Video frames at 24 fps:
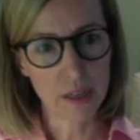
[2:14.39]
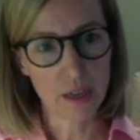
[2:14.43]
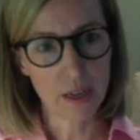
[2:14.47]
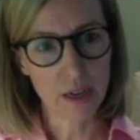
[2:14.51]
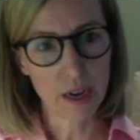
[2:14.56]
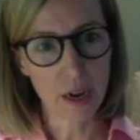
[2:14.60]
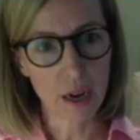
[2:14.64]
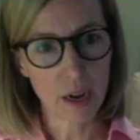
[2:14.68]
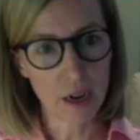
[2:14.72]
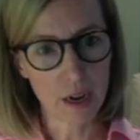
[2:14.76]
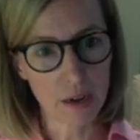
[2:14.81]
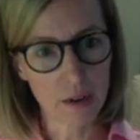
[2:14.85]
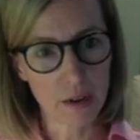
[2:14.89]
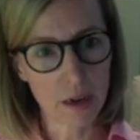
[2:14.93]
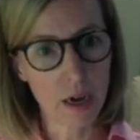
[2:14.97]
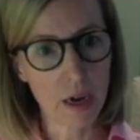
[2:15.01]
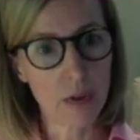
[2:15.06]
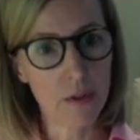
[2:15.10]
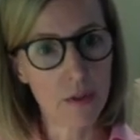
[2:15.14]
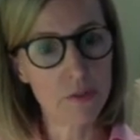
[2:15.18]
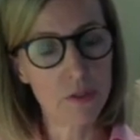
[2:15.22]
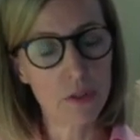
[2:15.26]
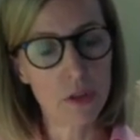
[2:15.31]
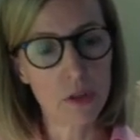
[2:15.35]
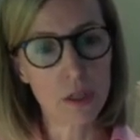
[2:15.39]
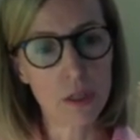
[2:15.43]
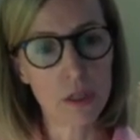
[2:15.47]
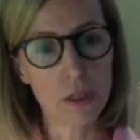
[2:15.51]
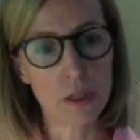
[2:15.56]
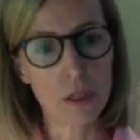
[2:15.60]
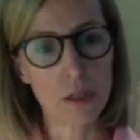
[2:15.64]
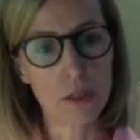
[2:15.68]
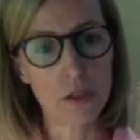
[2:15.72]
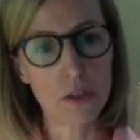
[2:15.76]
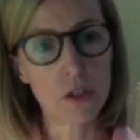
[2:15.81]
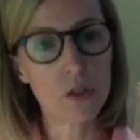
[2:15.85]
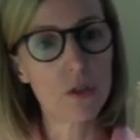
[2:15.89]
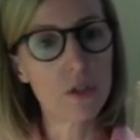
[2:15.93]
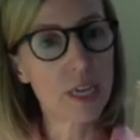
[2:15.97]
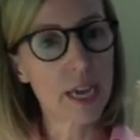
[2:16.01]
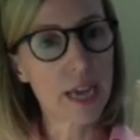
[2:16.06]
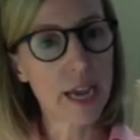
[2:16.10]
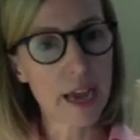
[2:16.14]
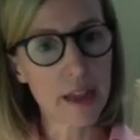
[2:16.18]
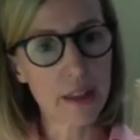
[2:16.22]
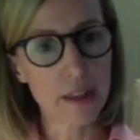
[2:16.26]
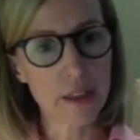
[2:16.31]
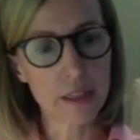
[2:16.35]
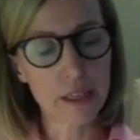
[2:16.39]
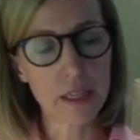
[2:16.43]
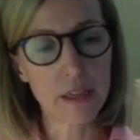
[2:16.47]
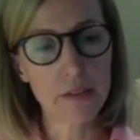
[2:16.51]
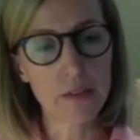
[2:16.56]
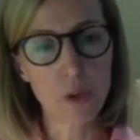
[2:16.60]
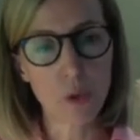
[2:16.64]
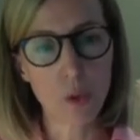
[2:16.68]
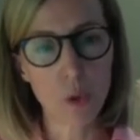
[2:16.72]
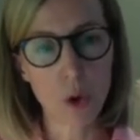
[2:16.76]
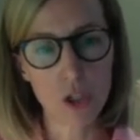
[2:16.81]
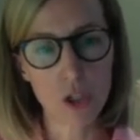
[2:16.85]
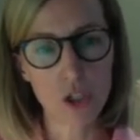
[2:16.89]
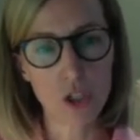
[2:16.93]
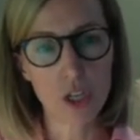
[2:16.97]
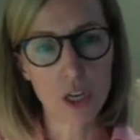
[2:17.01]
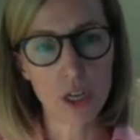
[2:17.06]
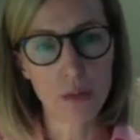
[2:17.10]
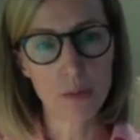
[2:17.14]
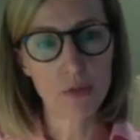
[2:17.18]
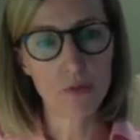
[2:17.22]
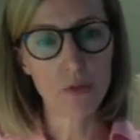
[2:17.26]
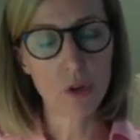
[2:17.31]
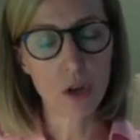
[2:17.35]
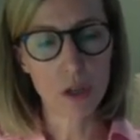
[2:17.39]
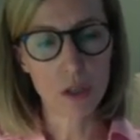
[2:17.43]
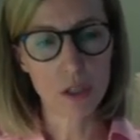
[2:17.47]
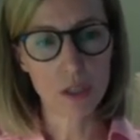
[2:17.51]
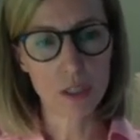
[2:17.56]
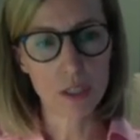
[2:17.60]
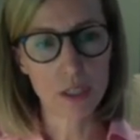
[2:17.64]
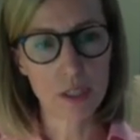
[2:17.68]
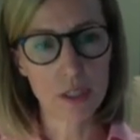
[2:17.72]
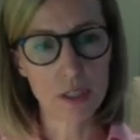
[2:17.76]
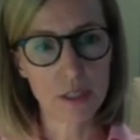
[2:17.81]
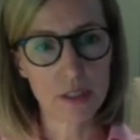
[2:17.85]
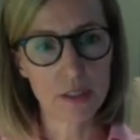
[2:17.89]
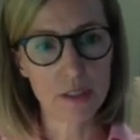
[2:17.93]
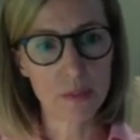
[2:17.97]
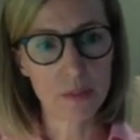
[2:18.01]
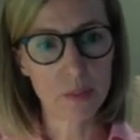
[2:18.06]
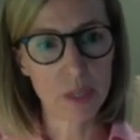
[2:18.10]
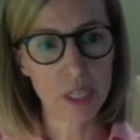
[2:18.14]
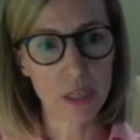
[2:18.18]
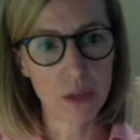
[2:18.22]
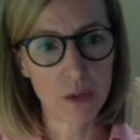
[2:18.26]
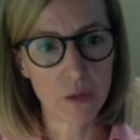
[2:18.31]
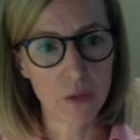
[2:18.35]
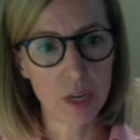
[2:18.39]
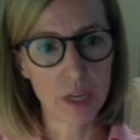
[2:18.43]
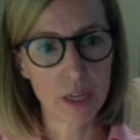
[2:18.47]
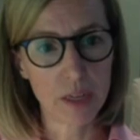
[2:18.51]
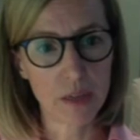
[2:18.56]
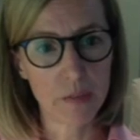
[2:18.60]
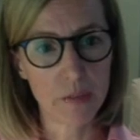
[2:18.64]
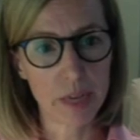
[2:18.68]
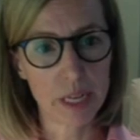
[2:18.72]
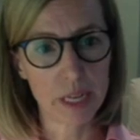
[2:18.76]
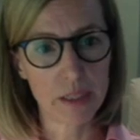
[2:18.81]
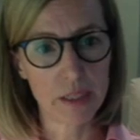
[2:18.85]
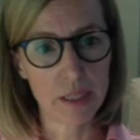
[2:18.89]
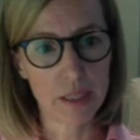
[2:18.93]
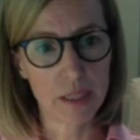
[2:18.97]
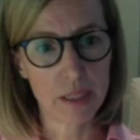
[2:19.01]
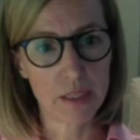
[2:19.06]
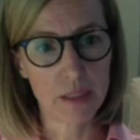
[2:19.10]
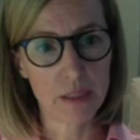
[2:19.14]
of the totality of the watch time of content that's being recommended.